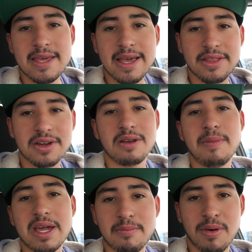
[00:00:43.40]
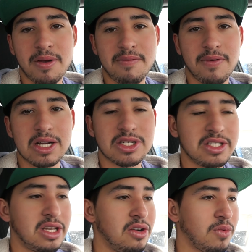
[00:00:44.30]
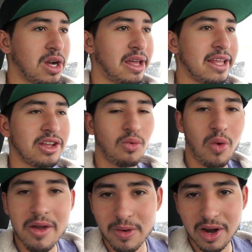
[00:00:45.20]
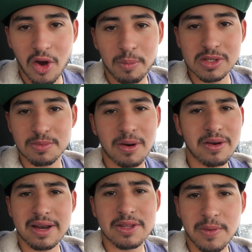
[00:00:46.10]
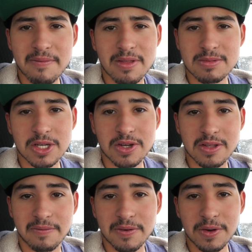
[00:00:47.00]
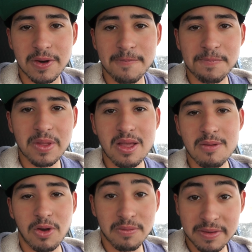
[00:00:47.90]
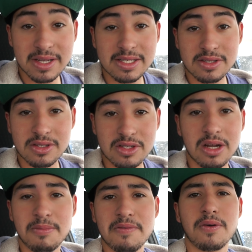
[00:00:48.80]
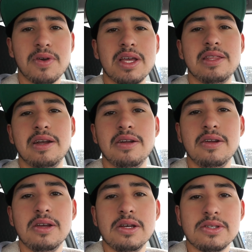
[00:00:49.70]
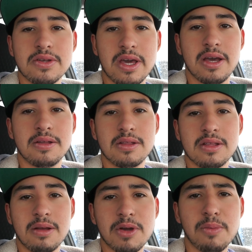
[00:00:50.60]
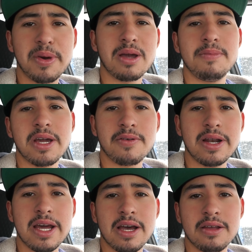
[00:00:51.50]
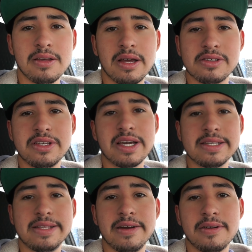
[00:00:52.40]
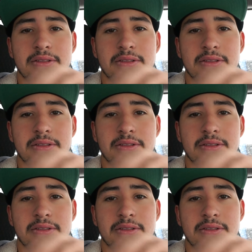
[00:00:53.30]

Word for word: and they're gonna make it probably fresh because we're gonna get there right when it opens. We're probably gonna have to wait for them to cook the food. Hopefully, it's done before we get there. So yeah, I'm gonna go pick up Nick right now, and I'll see you guys there.